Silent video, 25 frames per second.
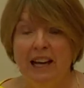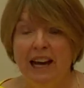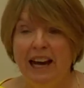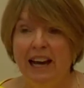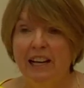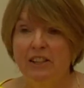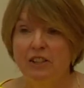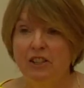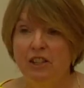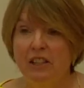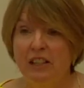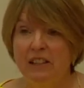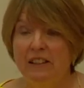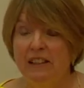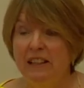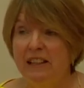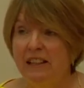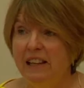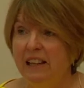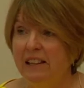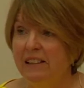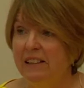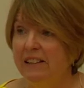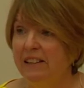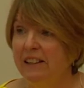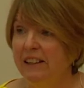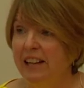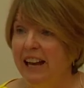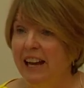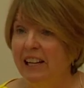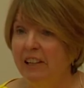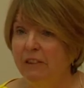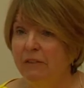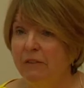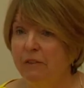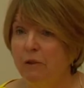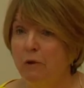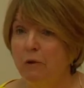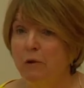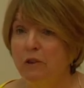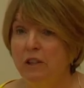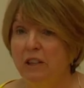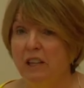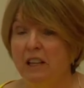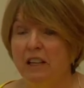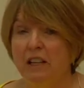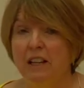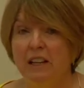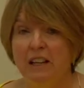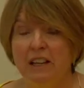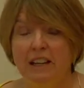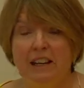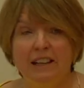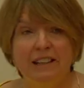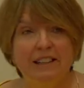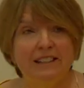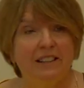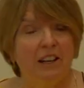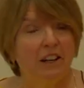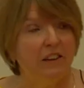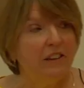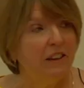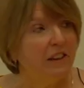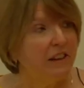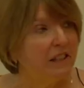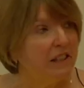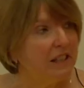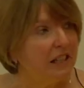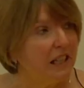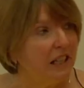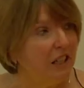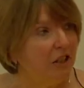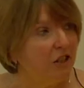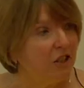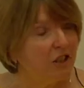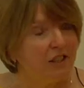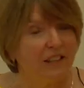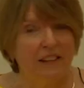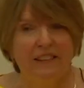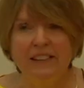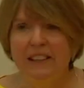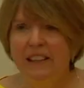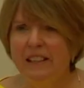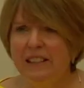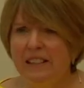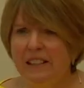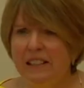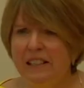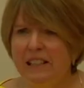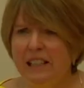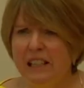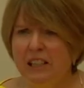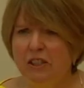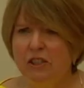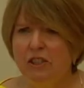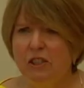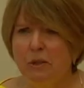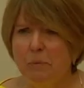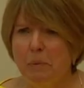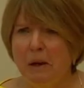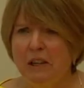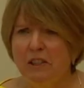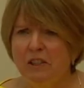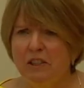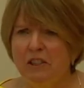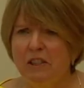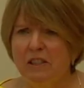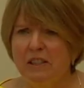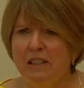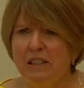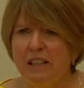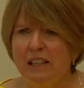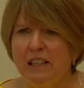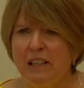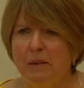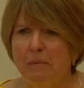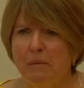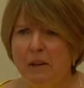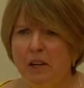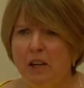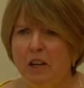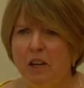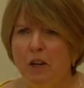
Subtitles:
actually the California, and it's either the teachers, I think it's the teachers' pension scheme,